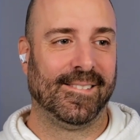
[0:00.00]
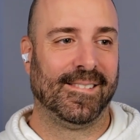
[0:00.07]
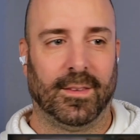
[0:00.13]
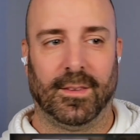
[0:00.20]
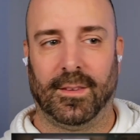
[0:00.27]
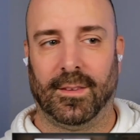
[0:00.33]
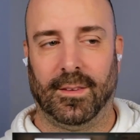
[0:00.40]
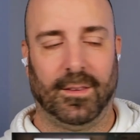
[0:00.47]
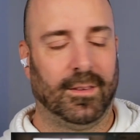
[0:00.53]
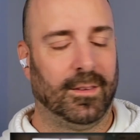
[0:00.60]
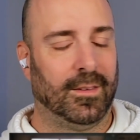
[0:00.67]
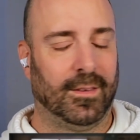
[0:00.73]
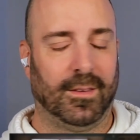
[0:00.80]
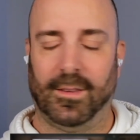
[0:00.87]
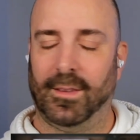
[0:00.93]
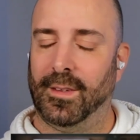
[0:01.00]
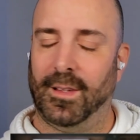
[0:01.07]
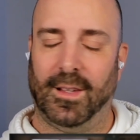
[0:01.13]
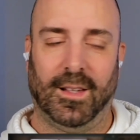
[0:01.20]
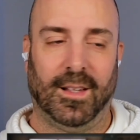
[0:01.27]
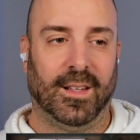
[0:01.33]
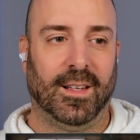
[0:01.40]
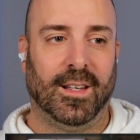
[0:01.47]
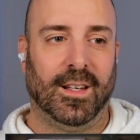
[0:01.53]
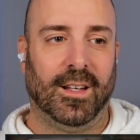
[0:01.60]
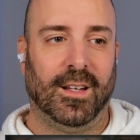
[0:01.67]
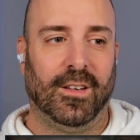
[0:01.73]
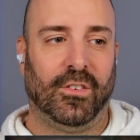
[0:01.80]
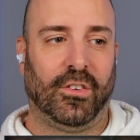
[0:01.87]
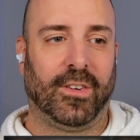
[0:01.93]
us, but we will be next to it
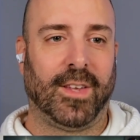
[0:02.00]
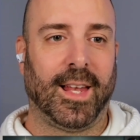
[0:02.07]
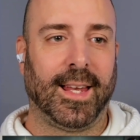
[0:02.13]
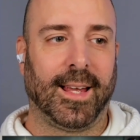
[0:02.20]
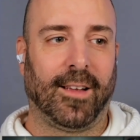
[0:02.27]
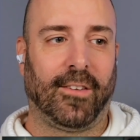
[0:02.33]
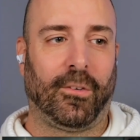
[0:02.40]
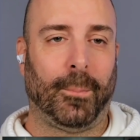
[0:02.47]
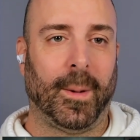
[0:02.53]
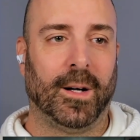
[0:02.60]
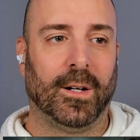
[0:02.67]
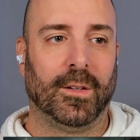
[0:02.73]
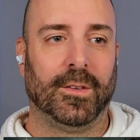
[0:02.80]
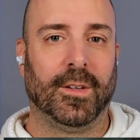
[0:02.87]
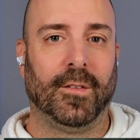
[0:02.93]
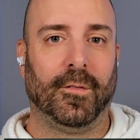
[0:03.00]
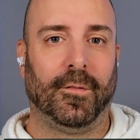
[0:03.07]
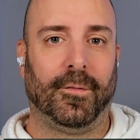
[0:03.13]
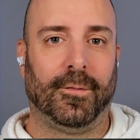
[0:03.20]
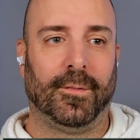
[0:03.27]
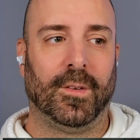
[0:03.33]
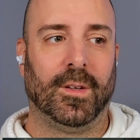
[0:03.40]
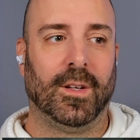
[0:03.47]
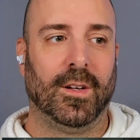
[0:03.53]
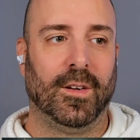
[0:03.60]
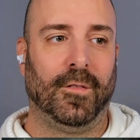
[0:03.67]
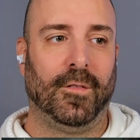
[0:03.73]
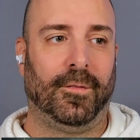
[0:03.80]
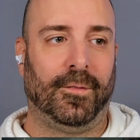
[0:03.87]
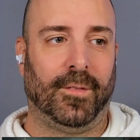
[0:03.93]
using getting expelled
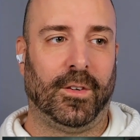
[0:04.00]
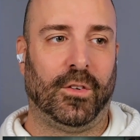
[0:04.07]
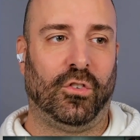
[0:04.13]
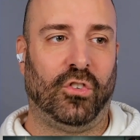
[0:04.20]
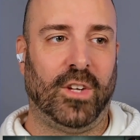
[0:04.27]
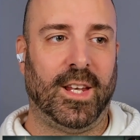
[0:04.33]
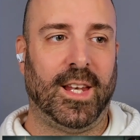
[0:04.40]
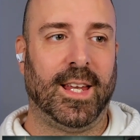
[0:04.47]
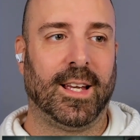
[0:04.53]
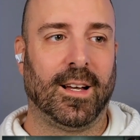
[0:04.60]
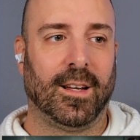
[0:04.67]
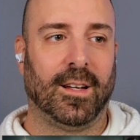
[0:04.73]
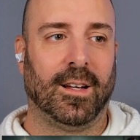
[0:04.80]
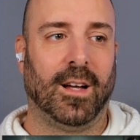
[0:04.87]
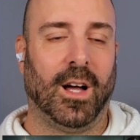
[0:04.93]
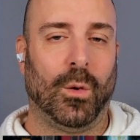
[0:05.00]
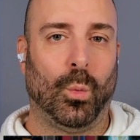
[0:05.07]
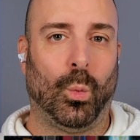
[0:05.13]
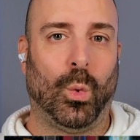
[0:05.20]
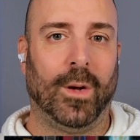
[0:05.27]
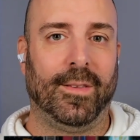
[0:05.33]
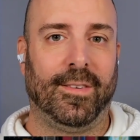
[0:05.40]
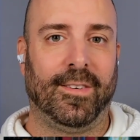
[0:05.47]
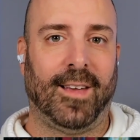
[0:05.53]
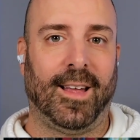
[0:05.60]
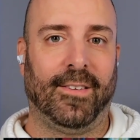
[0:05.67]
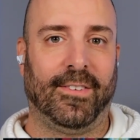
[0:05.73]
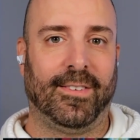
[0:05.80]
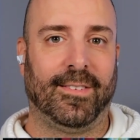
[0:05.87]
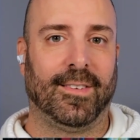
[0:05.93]
for cheating uh, on one
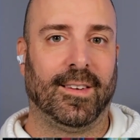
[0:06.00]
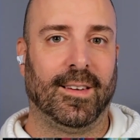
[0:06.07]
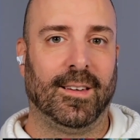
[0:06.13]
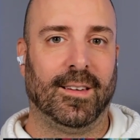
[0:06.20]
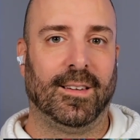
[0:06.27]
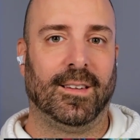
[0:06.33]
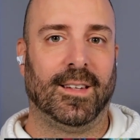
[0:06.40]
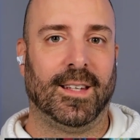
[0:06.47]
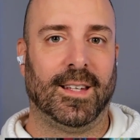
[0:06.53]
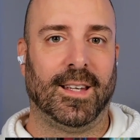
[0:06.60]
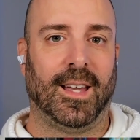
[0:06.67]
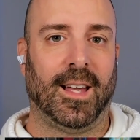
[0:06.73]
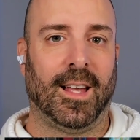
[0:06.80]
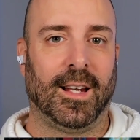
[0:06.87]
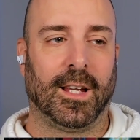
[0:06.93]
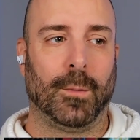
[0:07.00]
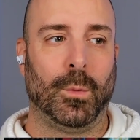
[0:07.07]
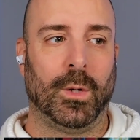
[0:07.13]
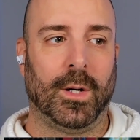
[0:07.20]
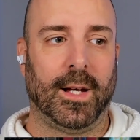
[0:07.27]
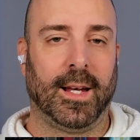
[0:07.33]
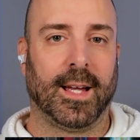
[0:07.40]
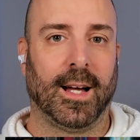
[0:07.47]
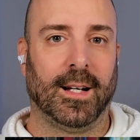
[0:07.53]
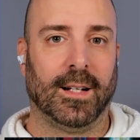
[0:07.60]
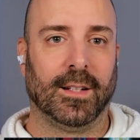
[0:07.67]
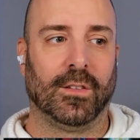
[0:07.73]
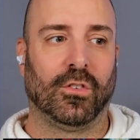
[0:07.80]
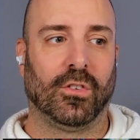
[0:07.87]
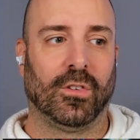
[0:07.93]
test I mean, at a community
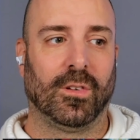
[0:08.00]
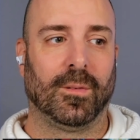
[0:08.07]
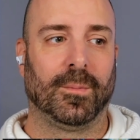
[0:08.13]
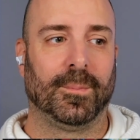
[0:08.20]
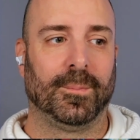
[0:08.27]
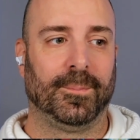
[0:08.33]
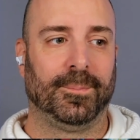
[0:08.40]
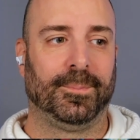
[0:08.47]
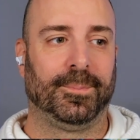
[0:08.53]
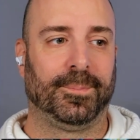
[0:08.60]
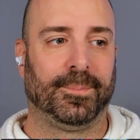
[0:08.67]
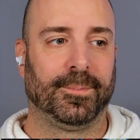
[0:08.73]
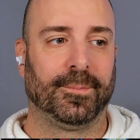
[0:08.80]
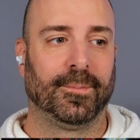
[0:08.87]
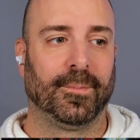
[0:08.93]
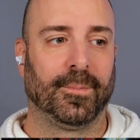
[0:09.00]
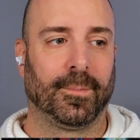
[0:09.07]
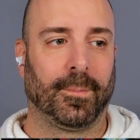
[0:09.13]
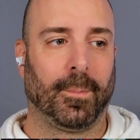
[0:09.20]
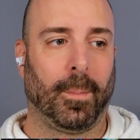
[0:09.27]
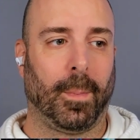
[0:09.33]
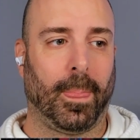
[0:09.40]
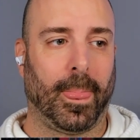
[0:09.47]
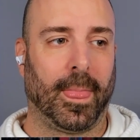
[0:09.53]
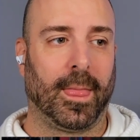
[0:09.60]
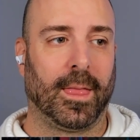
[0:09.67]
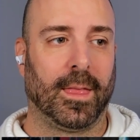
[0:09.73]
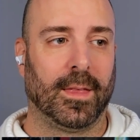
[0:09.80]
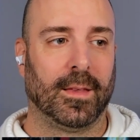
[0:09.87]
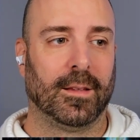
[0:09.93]
college. A lawyer anymore, but relative to this
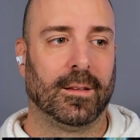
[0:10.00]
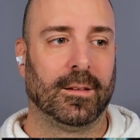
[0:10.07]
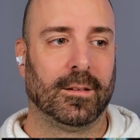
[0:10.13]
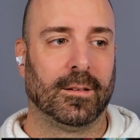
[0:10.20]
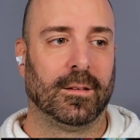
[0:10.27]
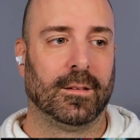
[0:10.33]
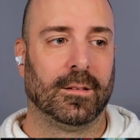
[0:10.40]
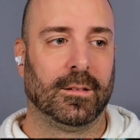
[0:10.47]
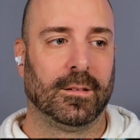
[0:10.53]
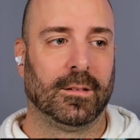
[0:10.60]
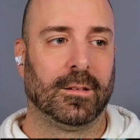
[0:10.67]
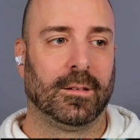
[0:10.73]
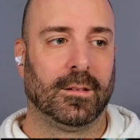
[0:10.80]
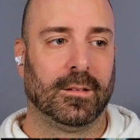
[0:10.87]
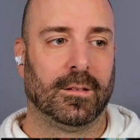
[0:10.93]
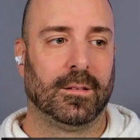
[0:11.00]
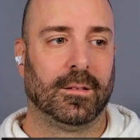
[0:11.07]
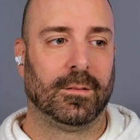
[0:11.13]
place, I'm Alan Dershowitz.